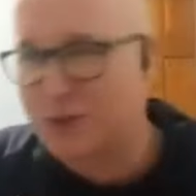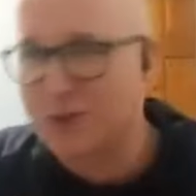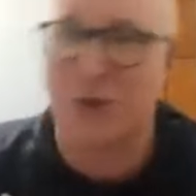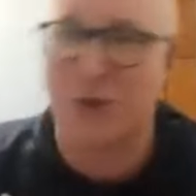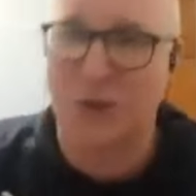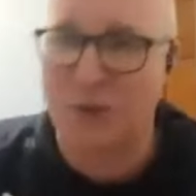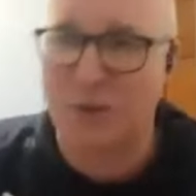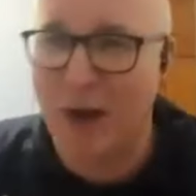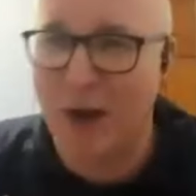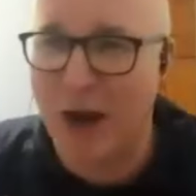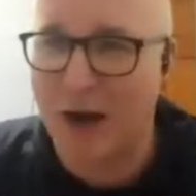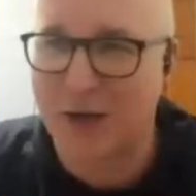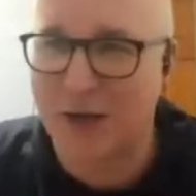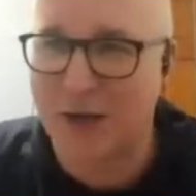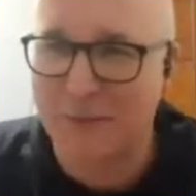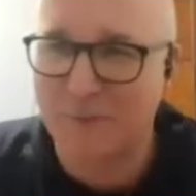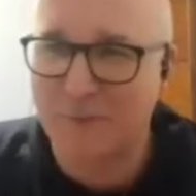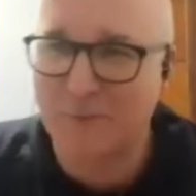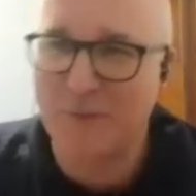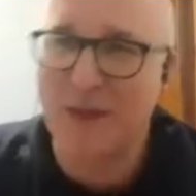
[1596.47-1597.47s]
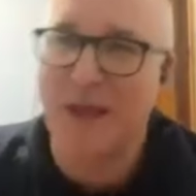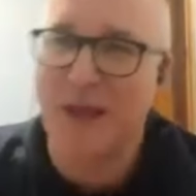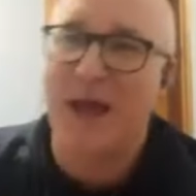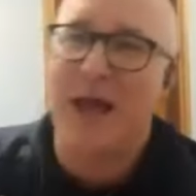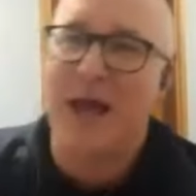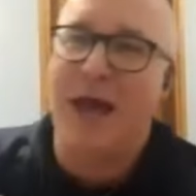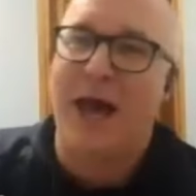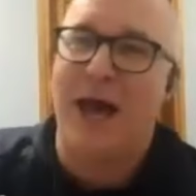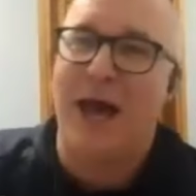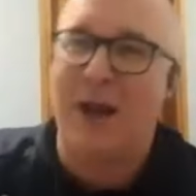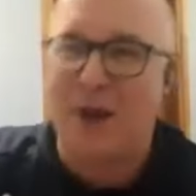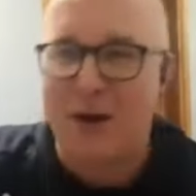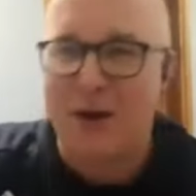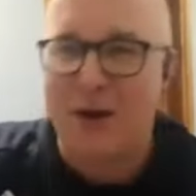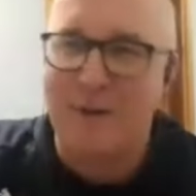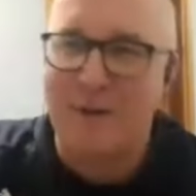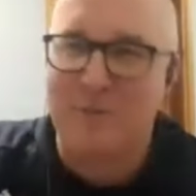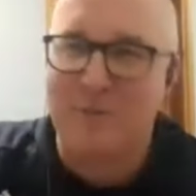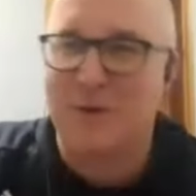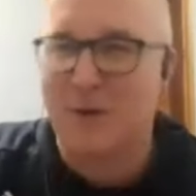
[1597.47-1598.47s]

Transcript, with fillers: Duggan Park. And I remember a